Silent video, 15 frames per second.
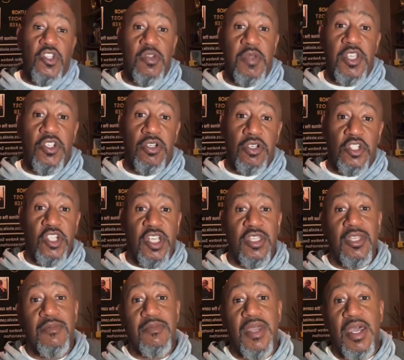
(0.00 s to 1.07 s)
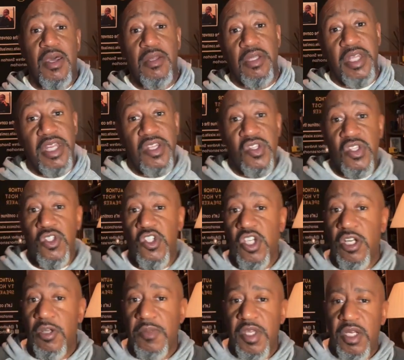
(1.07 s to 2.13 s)
So make sure to check them out, ladies and
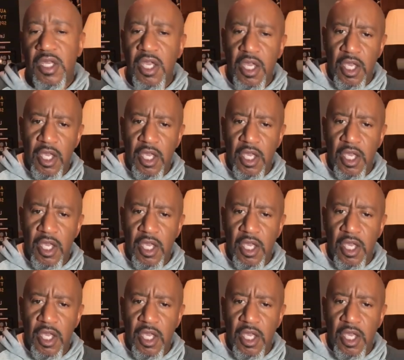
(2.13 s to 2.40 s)
gentlemen.